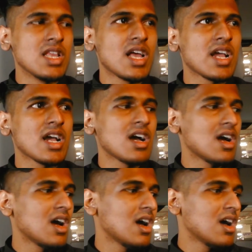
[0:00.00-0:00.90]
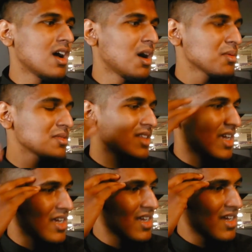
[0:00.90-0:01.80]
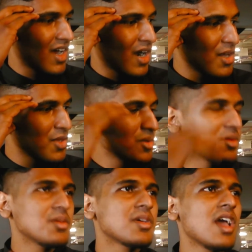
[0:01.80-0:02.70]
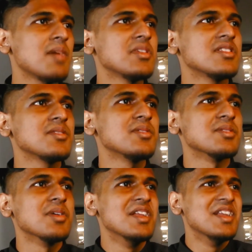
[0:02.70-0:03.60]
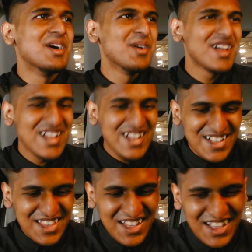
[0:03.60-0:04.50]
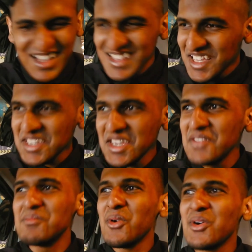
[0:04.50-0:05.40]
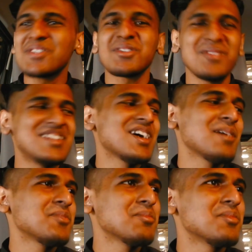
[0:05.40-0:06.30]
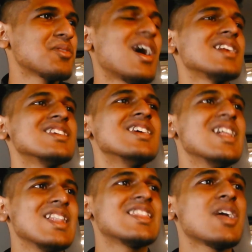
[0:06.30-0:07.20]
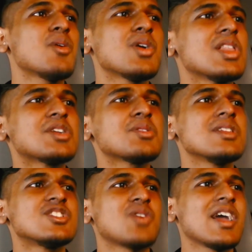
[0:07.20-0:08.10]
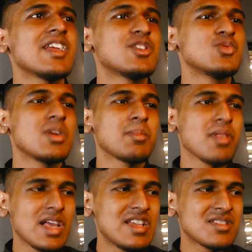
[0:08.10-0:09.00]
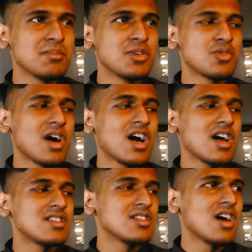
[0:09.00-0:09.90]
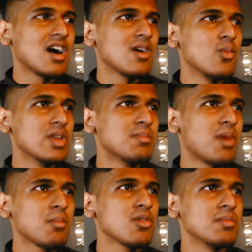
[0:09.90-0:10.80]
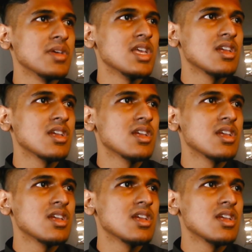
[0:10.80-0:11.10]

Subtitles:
Like, I was like, you can't be serious, right? They gave more screen time to Mirage. They were literally trying to replace Mirage with Bumblebee.